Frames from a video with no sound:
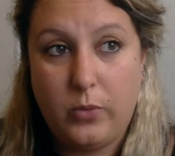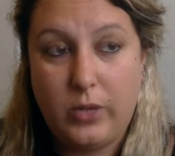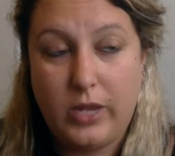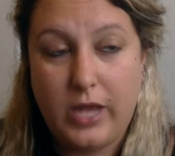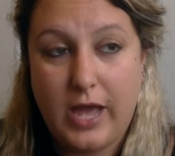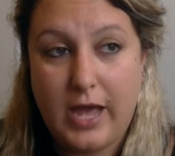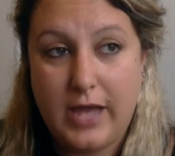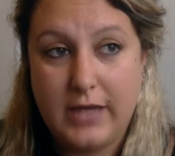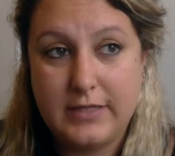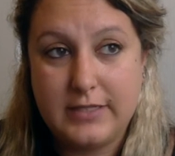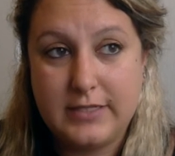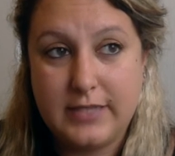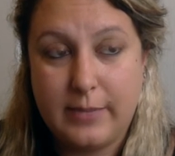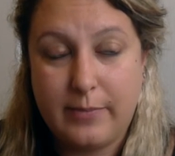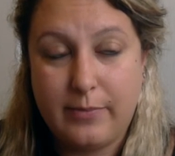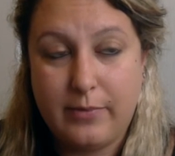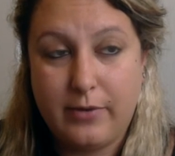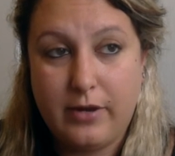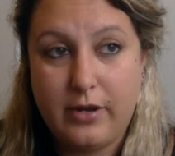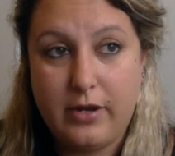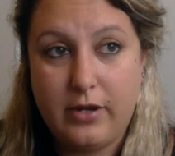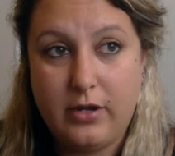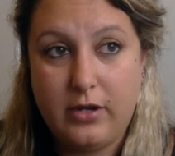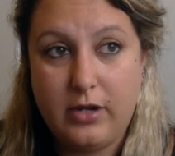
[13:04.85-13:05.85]
we had
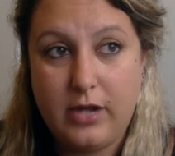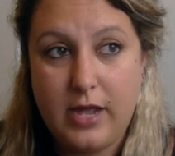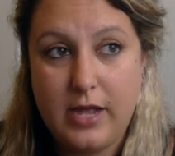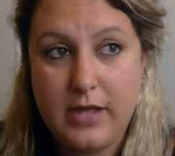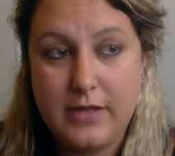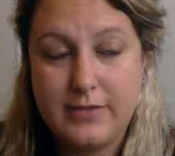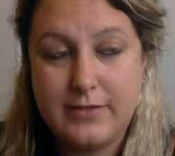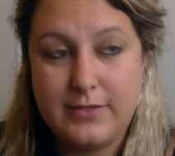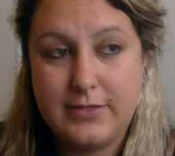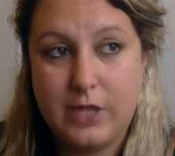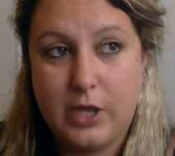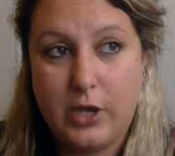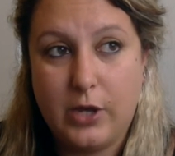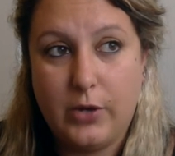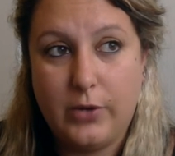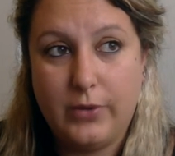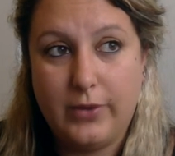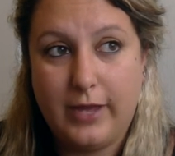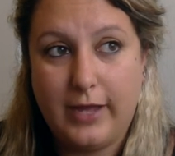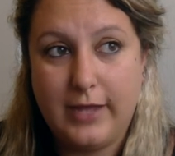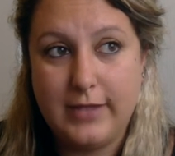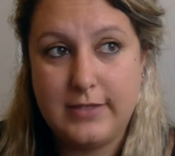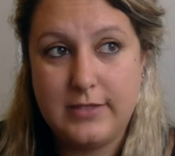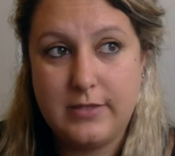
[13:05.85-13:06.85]
separate internet. So
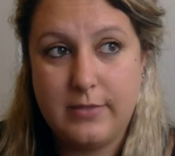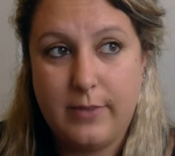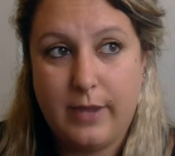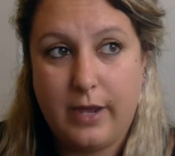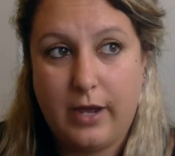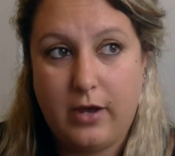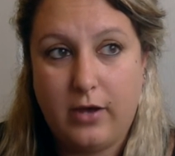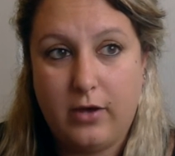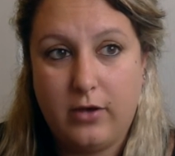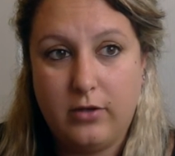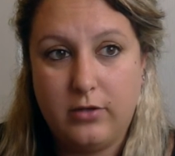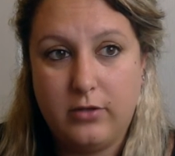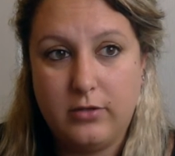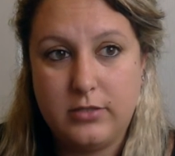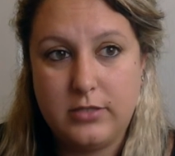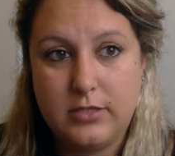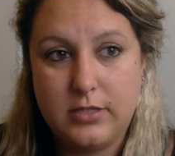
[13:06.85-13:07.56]
that's about